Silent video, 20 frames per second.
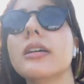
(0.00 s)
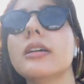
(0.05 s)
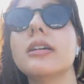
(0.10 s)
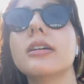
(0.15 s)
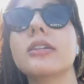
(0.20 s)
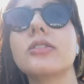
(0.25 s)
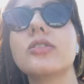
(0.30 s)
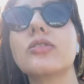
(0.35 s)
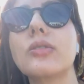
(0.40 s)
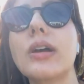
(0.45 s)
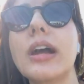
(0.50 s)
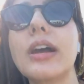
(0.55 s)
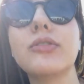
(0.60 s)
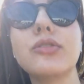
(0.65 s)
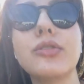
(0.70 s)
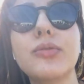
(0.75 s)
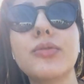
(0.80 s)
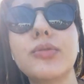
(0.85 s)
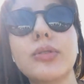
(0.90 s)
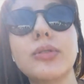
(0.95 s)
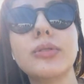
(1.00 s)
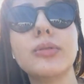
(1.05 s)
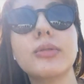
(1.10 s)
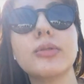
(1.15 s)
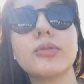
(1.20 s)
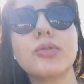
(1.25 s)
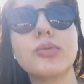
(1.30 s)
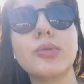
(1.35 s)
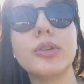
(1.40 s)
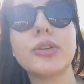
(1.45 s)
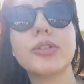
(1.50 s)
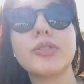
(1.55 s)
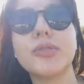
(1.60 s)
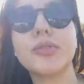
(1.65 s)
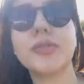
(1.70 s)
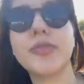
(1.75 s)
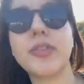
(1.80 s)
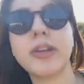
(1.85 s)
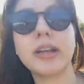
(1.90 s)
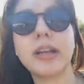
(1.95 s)
strive towards
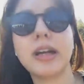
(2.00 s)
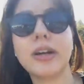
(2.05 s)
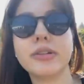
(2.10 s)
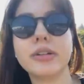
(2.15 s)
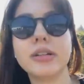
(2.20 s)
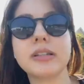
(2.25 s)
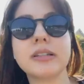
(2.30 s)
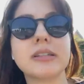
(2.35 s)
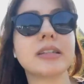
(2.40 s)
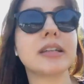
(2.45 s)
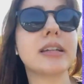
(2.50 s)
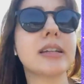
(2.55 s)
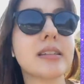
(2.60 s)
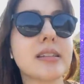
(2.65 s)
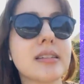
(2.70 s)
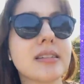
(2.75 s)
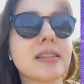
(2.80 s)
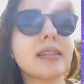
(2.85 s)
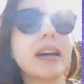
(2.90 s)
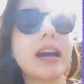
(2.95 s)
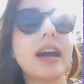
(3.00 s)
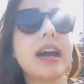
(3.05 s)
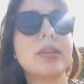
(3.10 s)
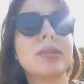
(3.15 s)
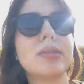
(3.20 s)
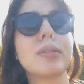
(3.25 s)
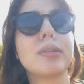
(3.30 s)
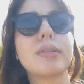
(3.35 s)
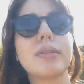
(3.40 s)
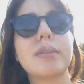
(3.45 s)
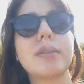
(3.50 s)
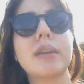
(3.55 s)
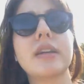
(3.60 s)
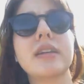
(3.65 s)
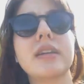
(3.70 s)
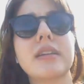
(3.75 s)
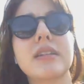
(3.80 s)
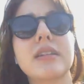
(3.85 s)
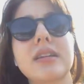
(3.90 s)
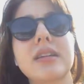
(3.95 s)
fulfilling our instincts. I don't
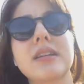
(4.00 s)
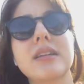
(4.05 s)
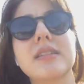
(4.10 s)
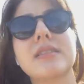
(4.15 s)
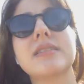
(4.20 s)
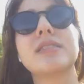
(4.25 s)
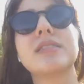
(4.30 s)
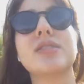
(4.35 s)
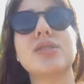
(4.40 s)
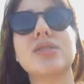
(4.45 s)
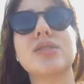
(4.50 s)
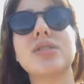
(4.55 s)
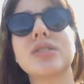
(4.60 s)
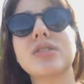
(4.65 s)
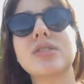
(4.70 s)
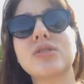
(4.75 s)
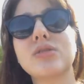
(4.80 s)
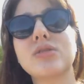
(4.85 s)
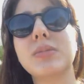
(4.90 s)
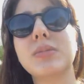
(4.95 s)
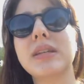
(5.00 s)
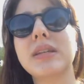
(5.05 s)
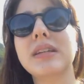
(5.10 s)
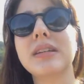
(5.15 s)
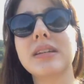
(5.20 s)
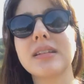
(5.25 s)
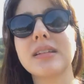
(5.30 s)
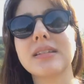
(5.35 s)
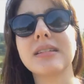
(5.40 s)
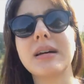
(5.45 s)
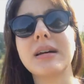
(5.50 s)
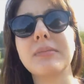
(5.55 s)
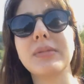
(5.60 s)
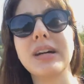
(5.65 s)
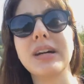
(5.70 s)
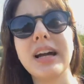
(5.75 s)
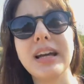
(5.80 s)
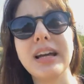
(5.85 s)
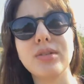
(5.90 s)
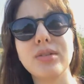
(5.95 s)
think it's good to be in some
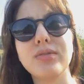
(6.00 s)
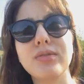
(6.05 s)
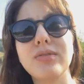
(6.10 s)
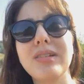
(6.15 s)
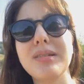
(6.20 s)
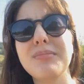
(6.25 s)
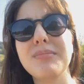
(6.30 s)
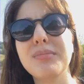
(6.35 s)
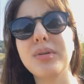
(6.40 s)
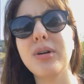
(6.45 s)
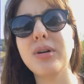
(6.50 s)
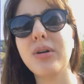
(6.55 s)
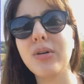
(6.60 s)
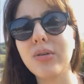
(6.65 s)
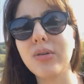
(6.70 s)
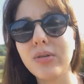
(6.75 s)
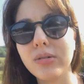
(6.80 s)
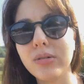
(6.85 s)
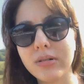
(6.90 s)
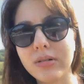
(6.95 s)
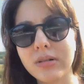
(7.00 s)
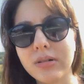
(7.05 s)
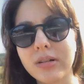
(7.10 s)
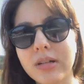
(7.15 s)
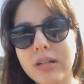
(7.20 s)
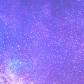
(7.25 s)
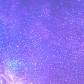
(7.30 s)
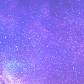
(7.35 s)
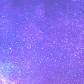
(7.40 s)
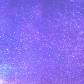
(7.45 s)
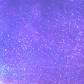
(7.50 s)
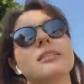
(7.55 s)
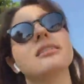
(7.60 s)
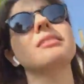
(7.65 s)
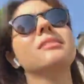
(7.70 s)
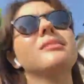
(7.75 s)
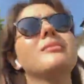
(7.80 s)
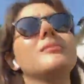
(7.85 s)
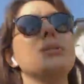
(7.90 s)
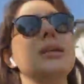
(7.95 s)
kind of limbo
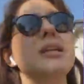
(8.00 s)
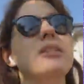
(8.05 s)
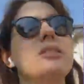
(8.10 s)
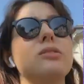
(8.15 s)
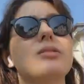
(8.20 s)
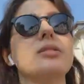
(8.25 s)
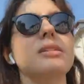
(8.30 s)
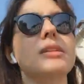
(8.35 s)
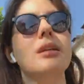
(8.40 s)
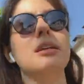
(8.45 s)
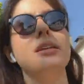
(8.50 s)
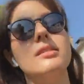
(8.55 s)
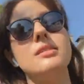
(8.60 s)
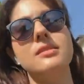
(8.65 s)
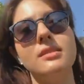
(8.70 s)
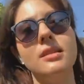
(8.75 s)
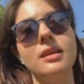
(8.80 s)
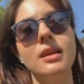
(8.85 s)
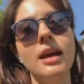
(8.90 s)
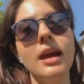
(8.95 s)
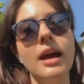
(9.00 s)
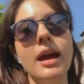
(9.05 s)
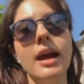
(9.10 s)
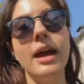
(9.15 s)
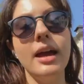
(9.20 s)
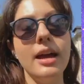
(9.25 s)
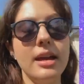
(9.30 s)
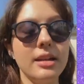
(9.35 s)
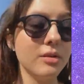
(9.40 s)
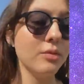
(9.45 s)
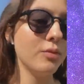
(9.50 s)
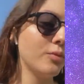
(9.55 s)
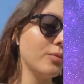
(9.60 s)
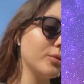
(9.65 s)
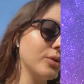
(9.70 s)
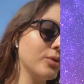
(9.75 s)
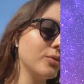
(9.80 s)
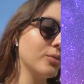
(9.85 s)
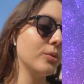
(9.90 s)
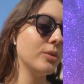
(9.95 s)
and meet your needs. And
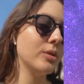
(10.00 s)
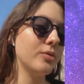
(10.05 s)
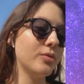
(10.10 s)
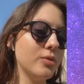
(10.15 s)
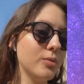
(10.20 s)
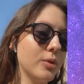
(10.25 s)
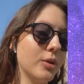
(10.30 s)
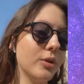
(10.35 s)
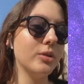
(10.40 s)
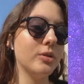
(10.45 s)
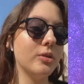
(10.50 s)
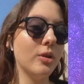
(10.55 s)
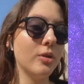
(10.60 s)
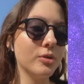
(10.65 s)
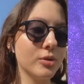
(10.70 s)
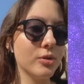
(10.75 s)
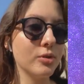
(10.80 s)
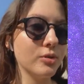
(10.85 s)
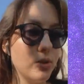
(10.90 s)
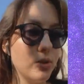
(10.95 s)
if you want to go to